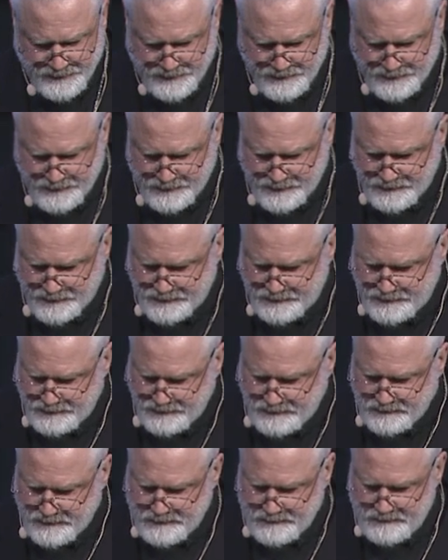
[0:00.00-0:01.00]

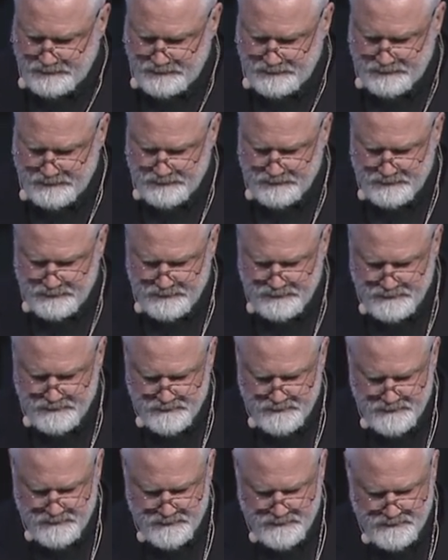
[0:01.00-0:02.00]

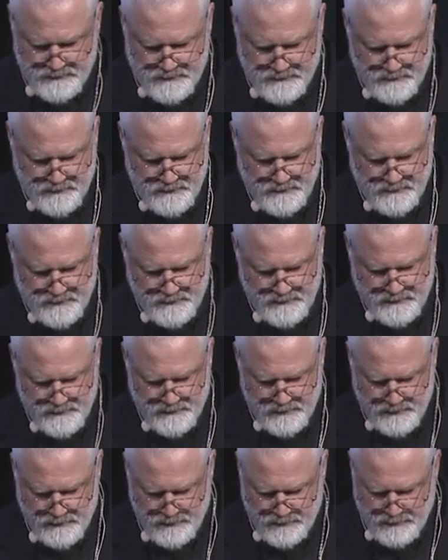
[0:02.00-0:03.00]

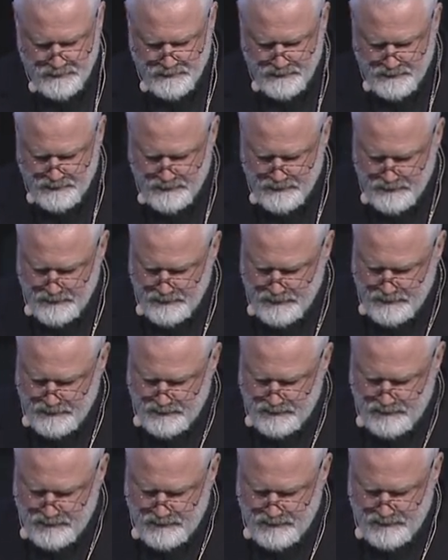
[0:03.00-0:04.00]

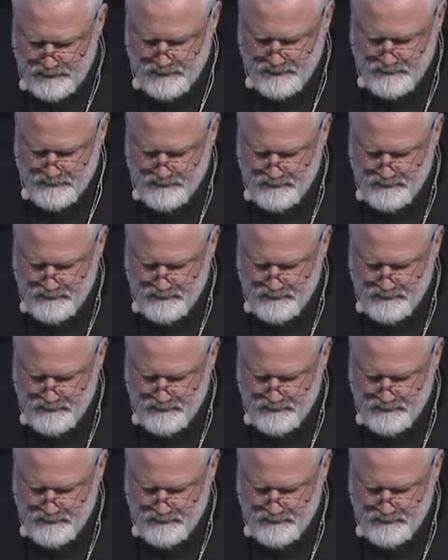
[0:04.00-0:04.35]
(silence)